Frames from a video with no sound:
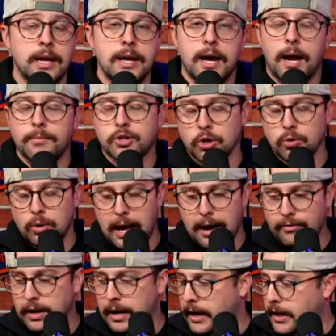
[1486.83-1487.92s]
I'm sure we'll have,
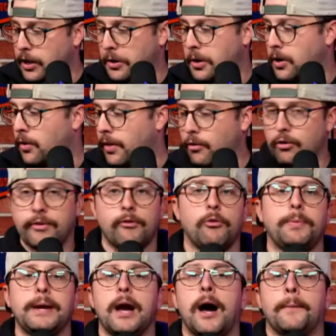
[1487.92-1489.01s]
there will
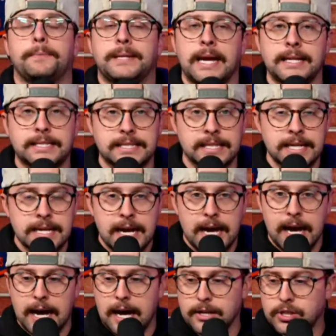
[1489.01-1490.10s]
be updates
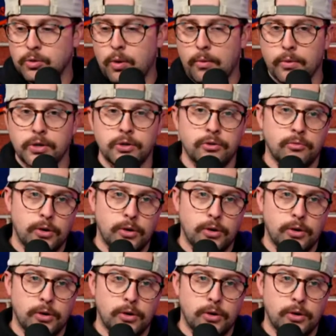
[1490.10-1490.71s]
to what we're doing.